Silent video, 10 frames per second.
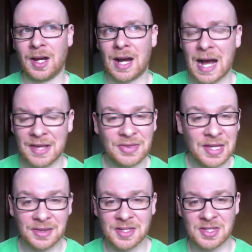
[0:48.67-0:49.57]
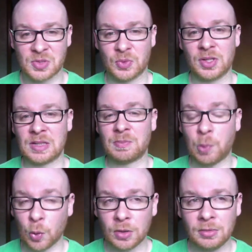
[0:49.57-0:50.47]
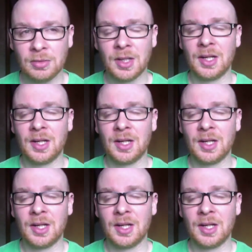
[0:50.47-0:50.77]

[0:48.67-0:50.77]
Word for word: I think this is really important